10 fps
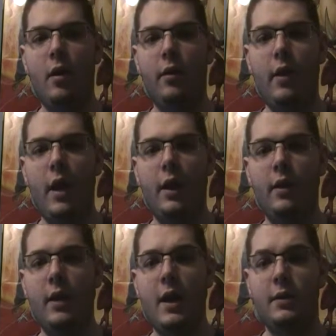
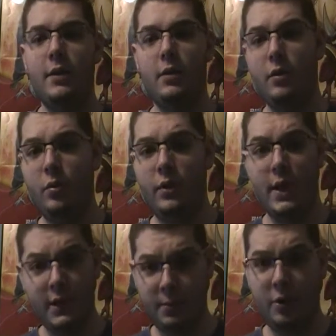that he has to do in
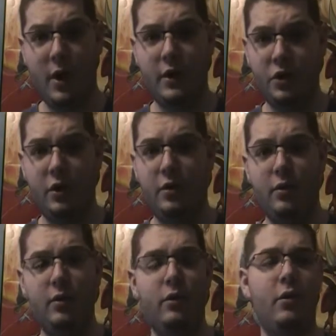
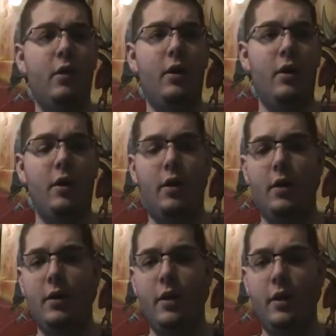desperation.
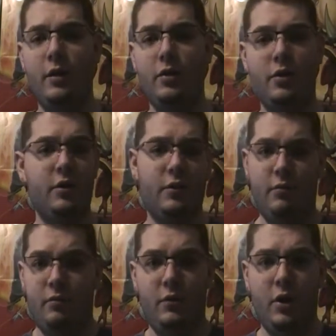And they just,
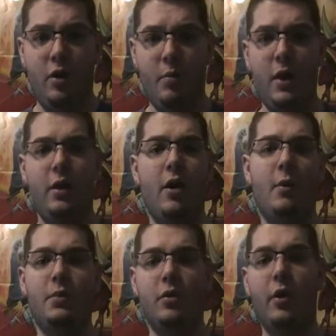made it
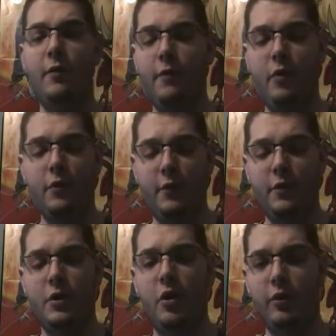up. So they
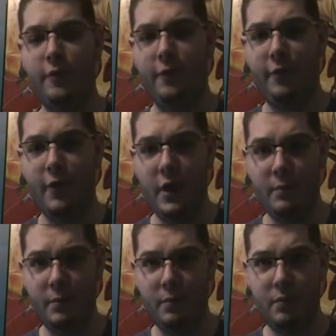first called him
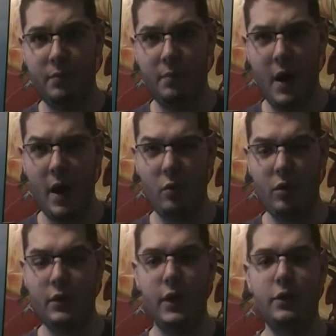Flame
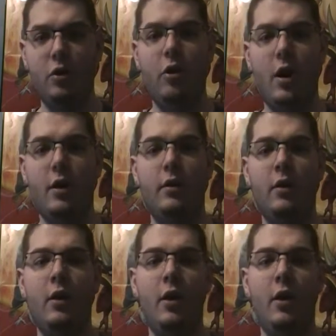Power Tatsurion.